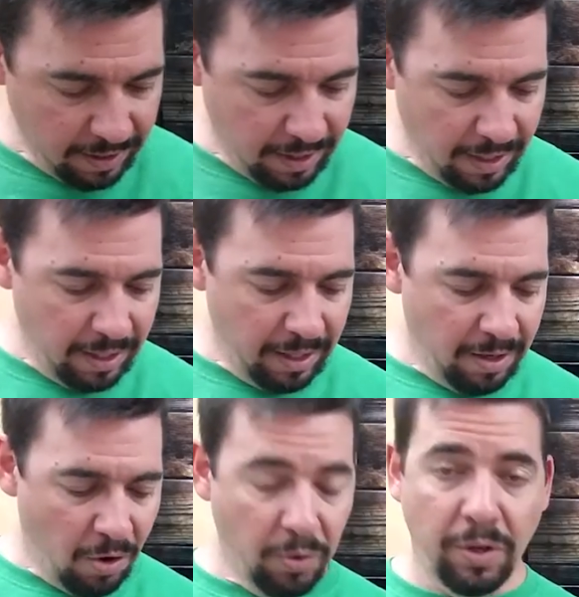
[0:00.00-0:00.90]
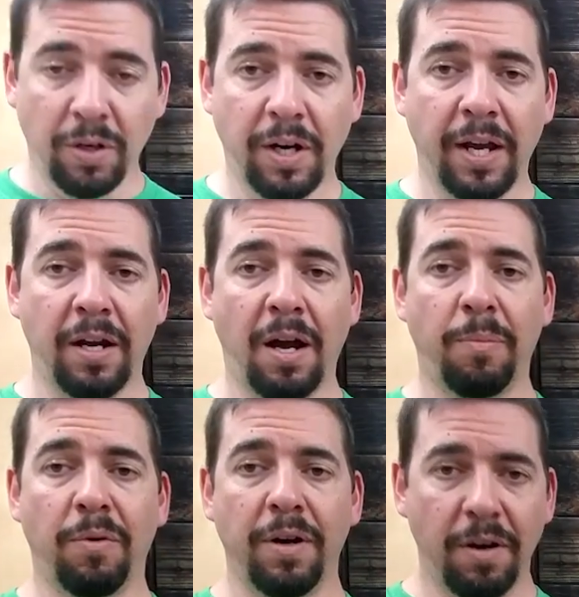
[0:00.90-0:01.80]
the owner and
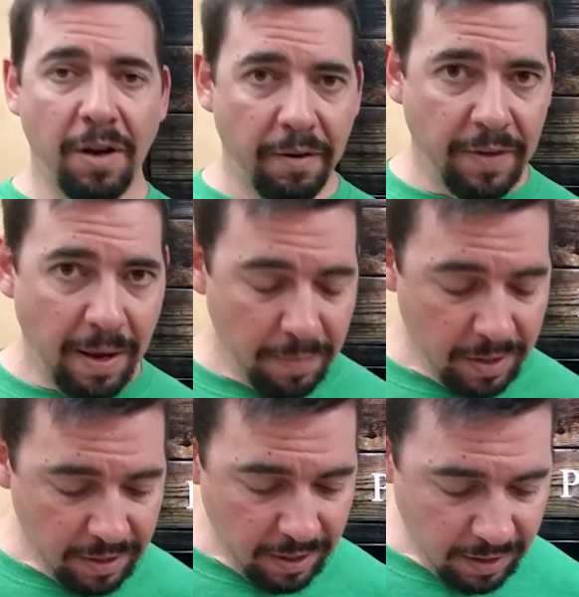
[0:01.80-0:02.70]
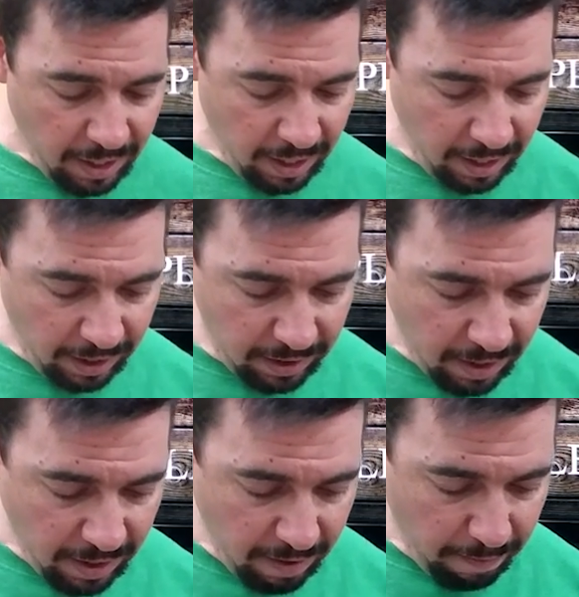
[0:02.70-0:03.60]
operator of that business, and
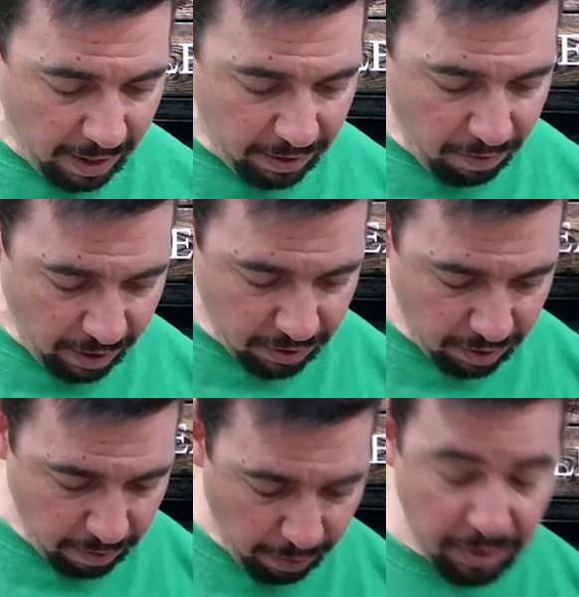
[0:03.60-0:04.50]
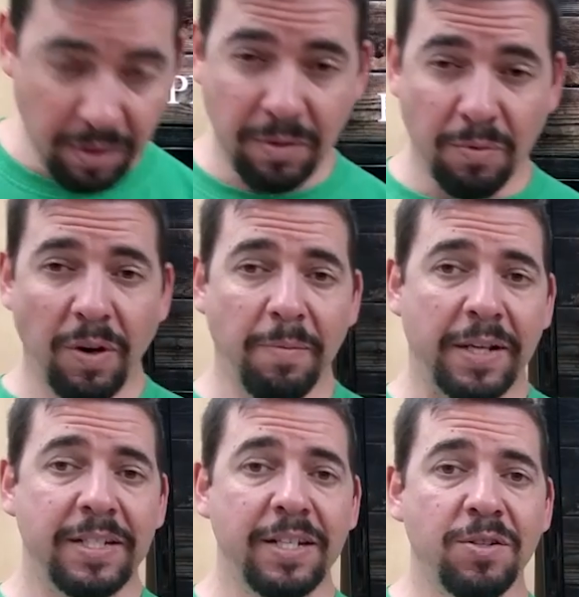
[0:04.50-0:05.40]
Matthew actually purchased one of my
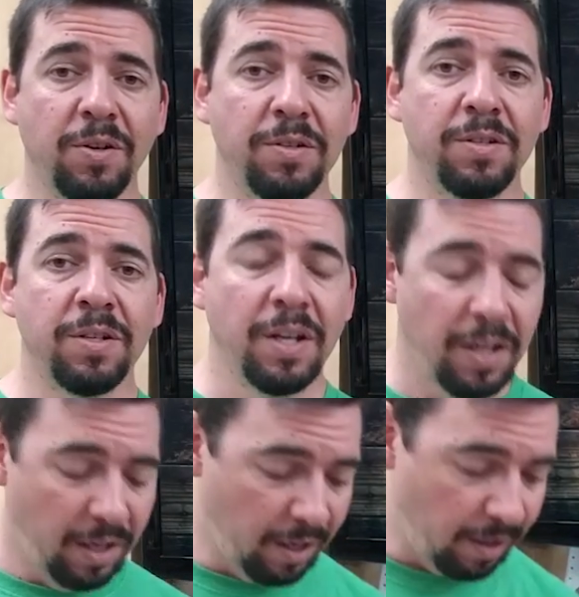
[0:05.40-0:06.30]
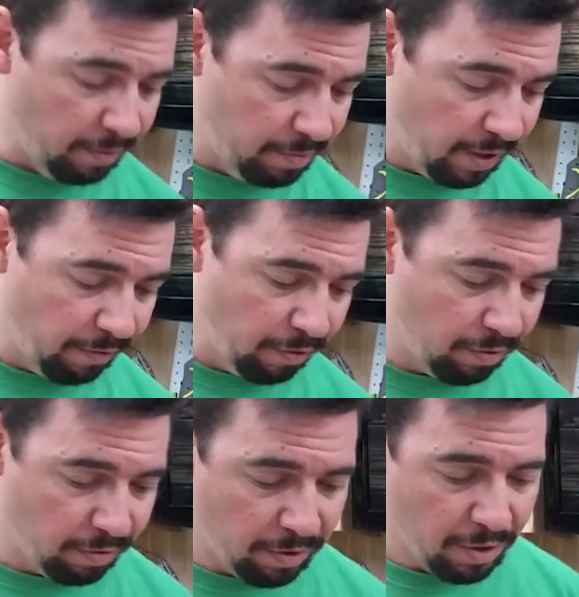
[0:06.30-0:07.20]
t-shirts
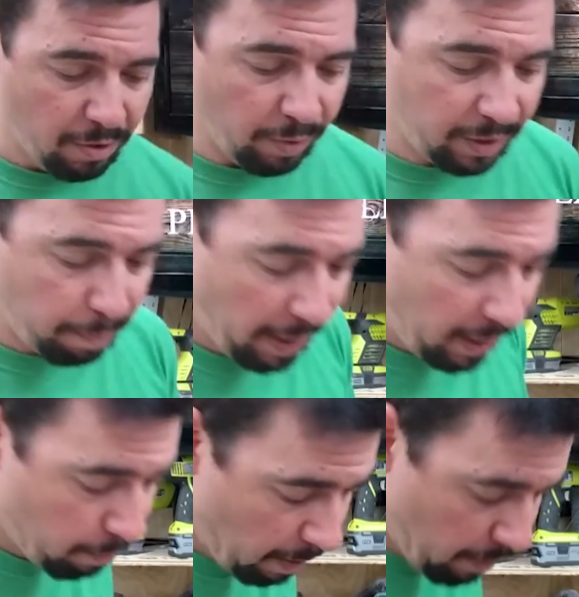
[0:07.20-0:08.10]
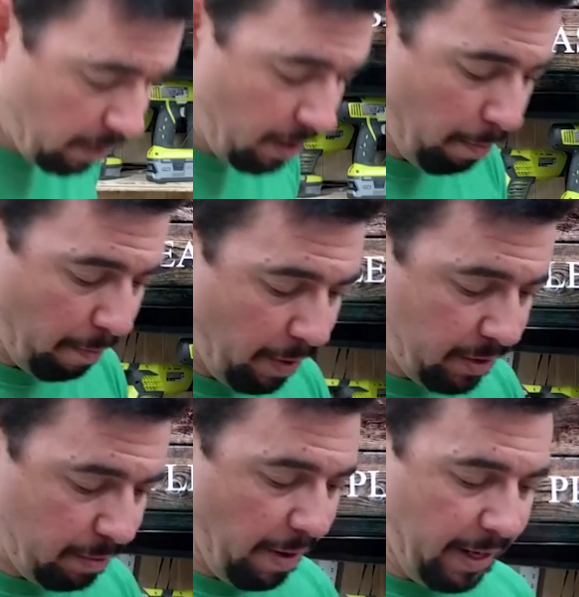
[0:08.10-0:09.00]
several weeks back, maybe a couple months
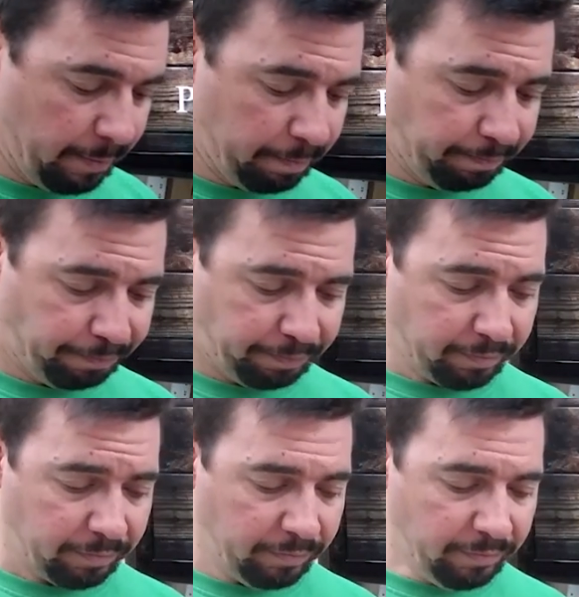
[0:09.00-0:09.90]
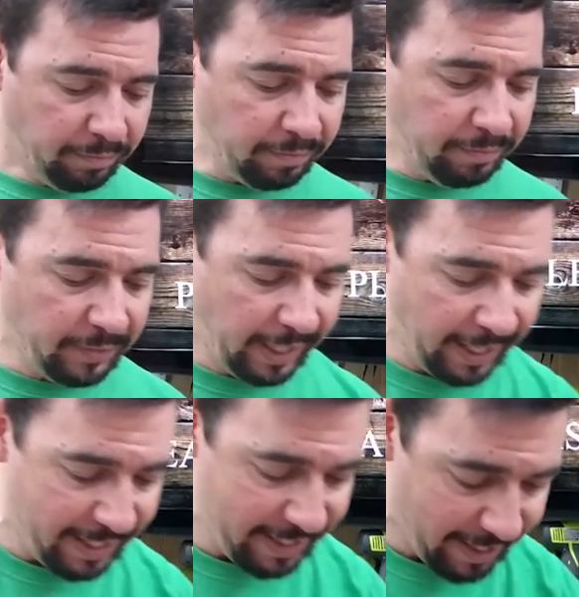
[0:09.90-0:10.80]
back,
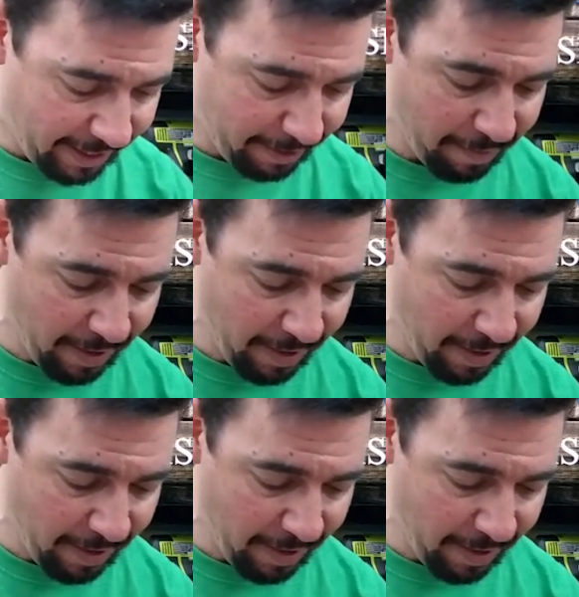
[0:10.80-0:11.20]
and